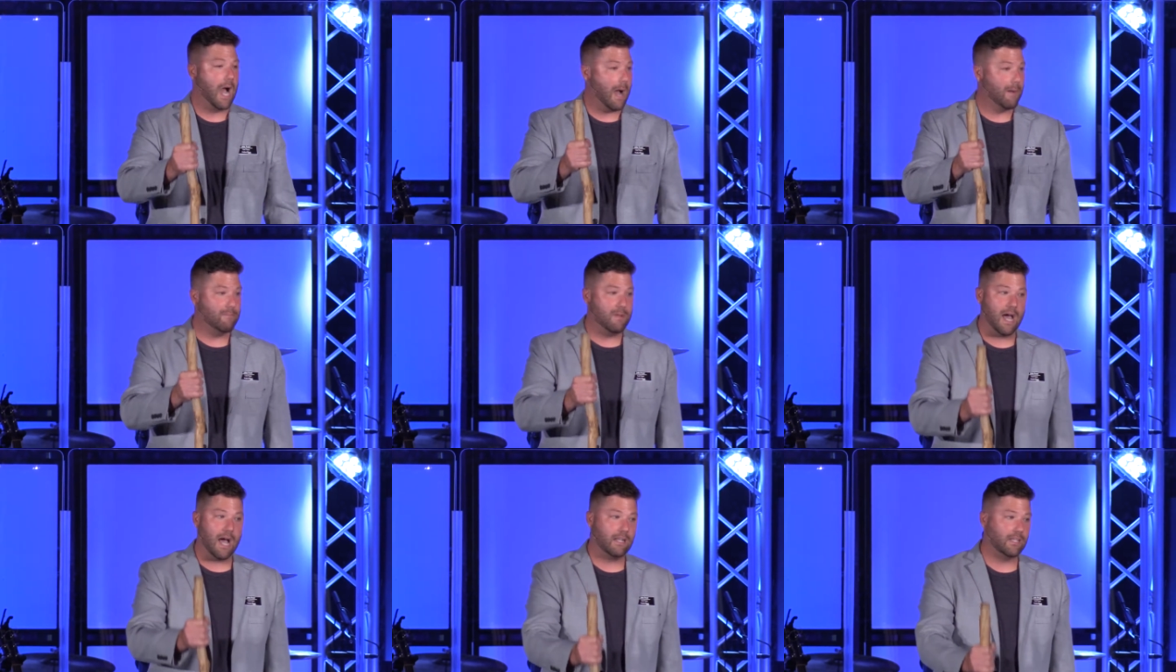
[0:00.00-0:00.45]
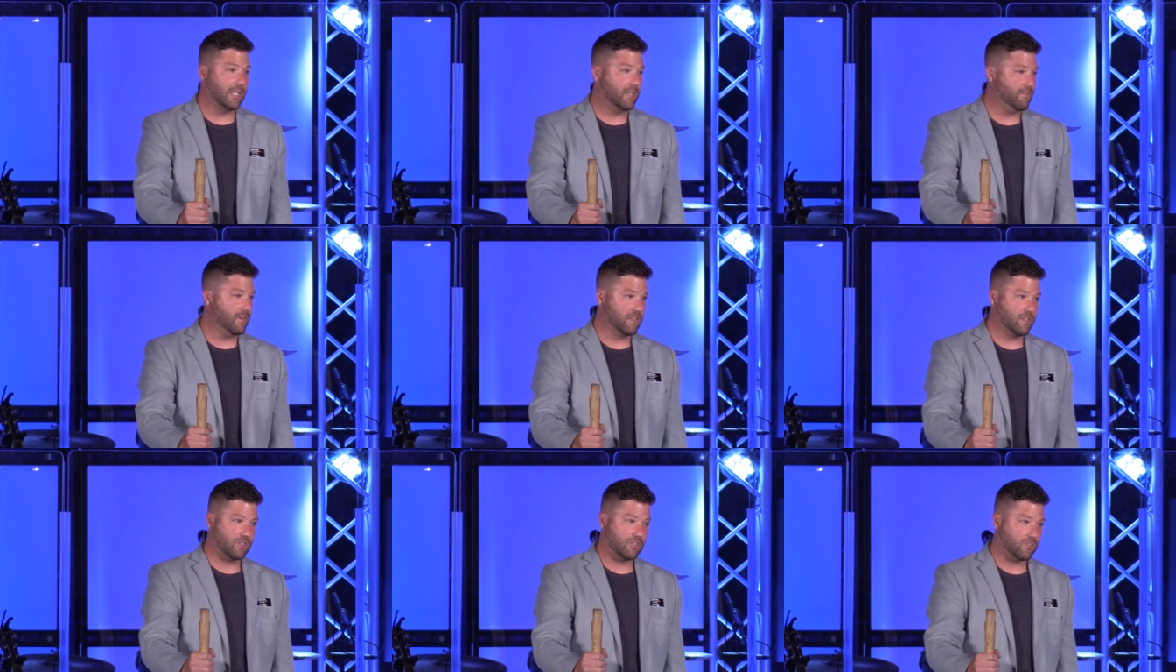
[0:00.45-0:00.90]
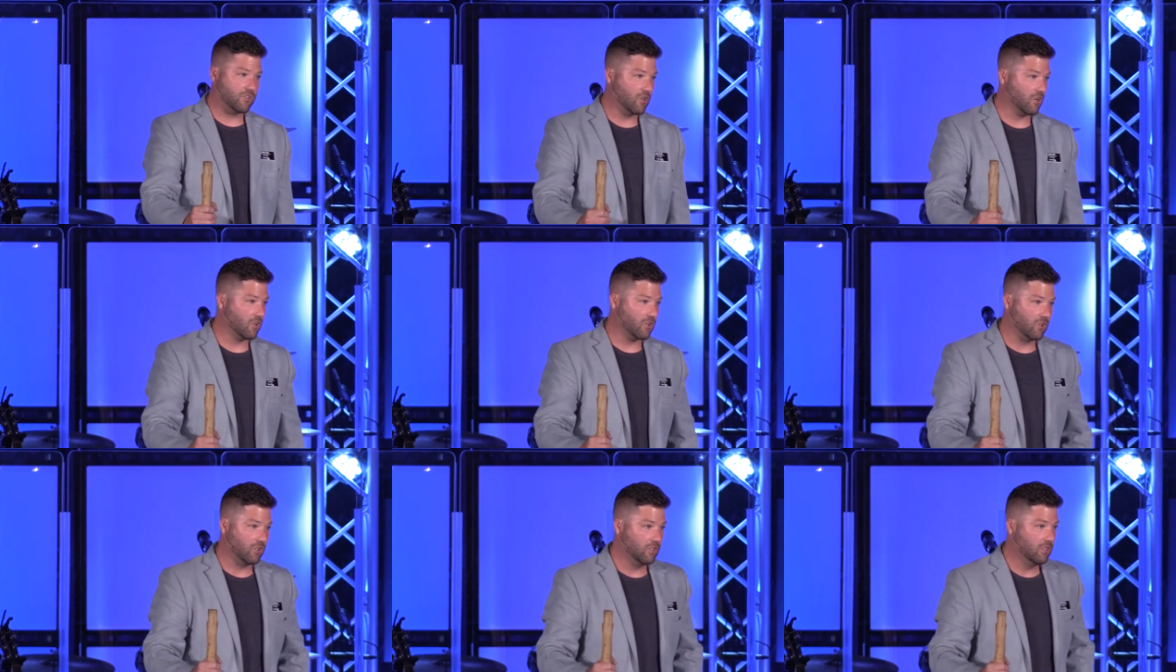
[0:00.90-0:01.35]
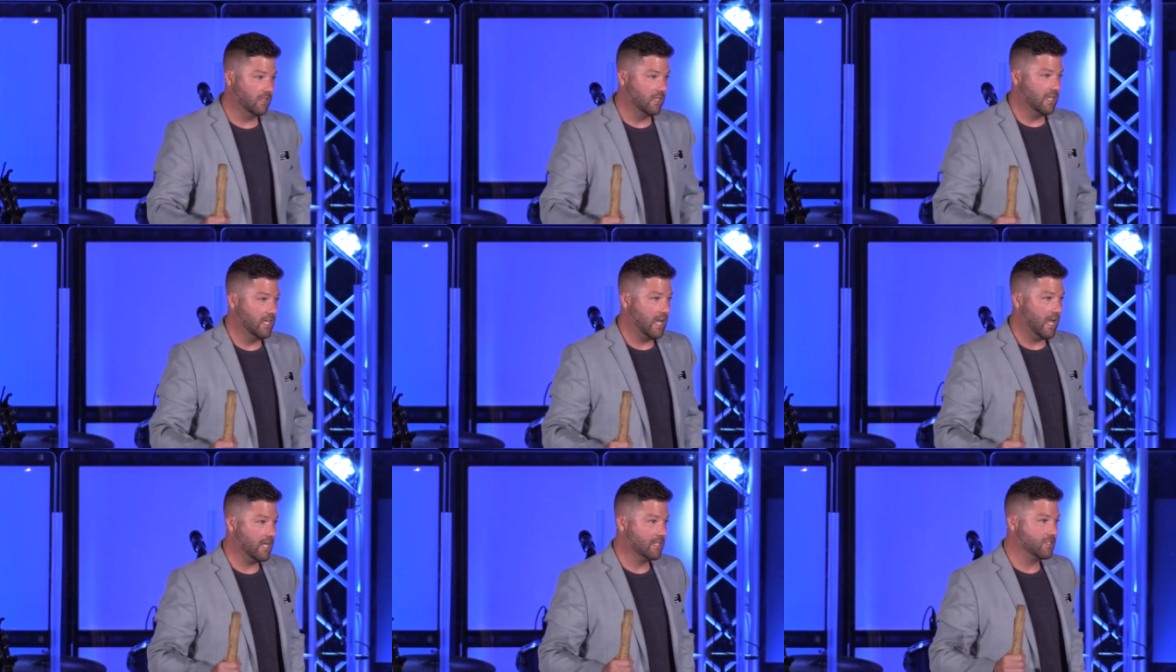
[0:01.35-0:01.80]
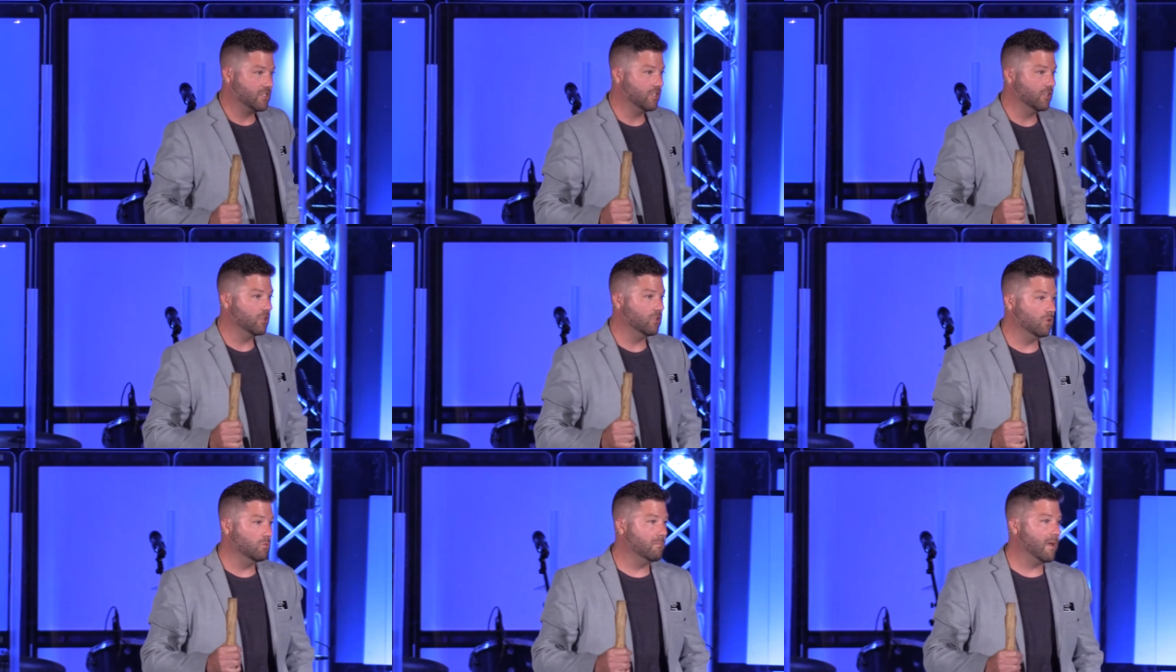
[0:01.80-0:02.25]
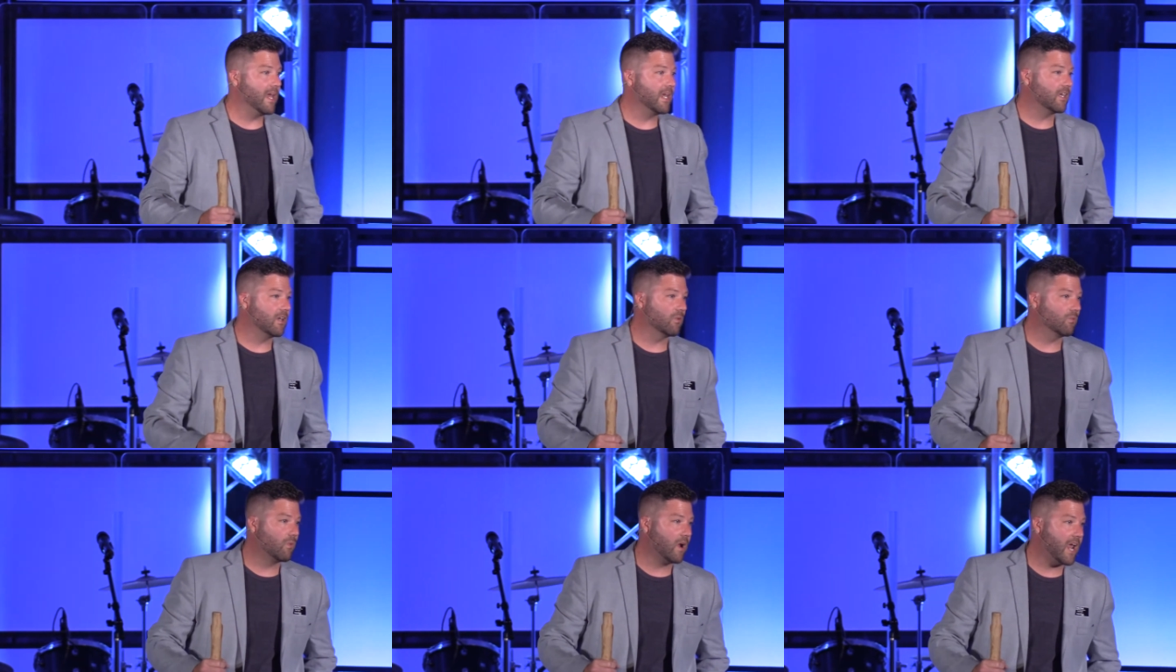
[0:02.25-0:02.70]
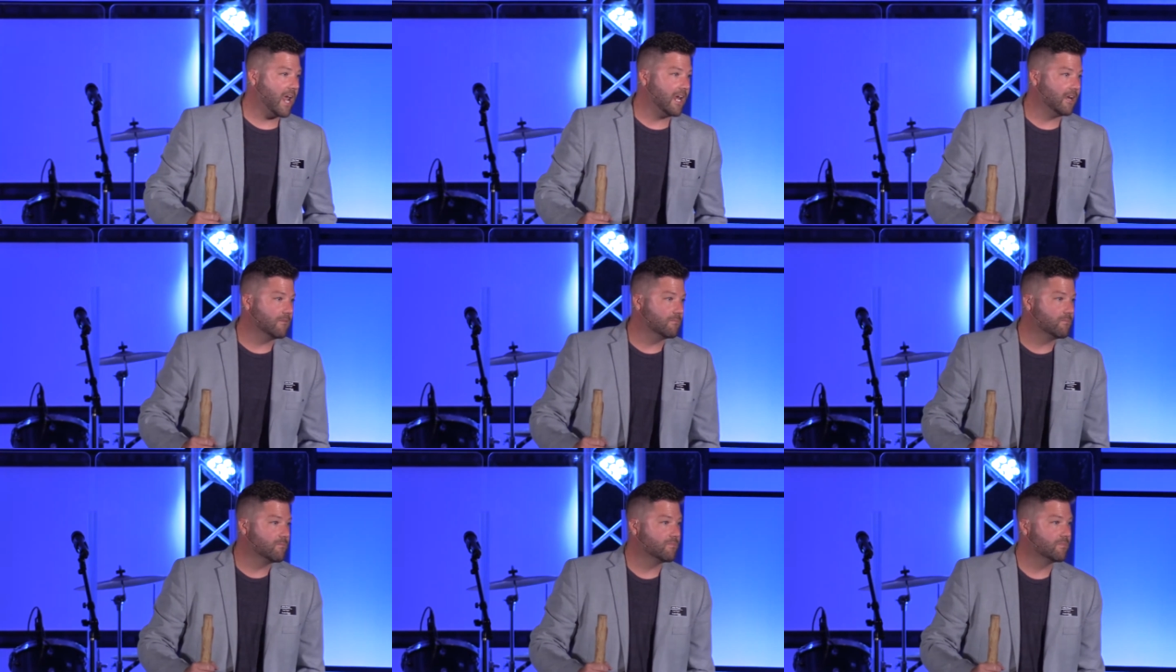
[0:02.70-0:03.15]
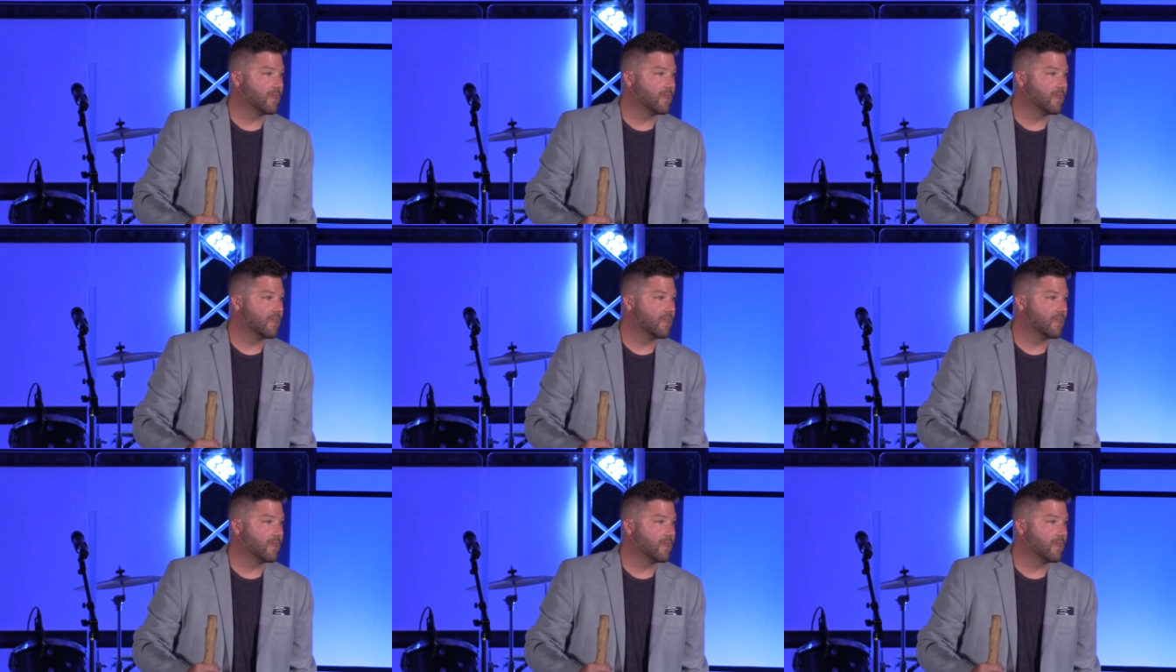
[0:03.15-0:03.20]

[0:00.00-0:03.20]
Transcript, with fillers: I'm not leaving the circle until you make it rain.